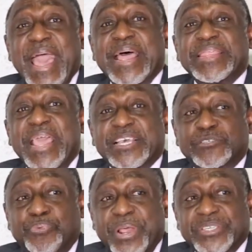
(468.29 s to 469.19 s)
and they
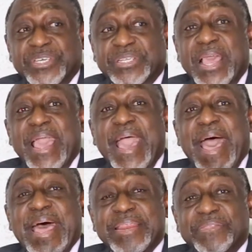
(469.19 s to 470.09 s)
express it
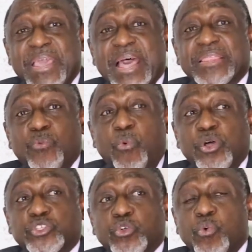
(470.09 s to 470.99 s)
and they are the
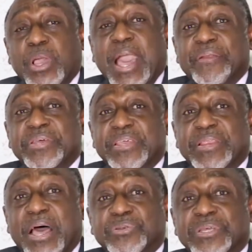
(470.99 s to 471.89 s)
ones who carried
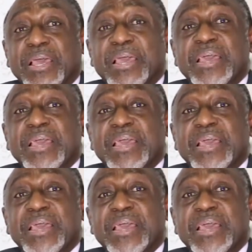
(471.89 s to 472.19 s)
it out,